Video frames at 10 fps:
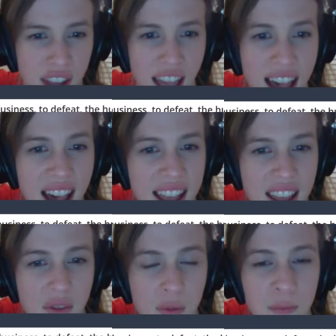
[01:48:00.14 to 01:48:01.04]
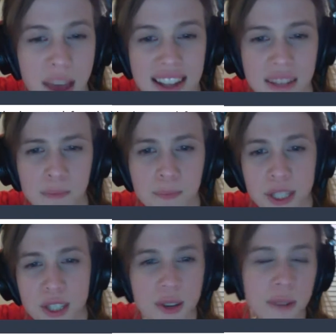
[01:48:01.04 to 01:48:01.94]
I ever met,
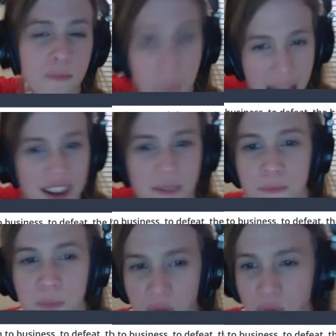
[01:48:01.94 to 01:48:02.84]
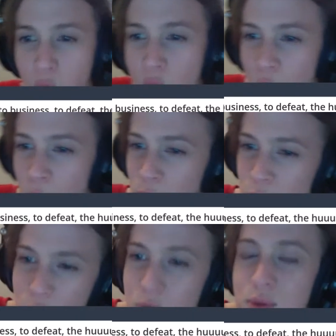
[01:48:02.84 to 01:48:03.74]
but you can bet before we're
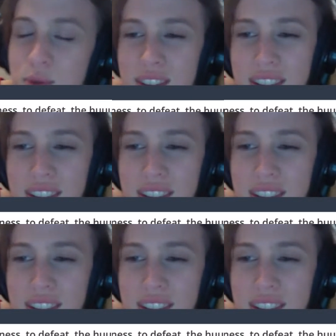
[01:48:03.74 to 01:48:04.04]
through.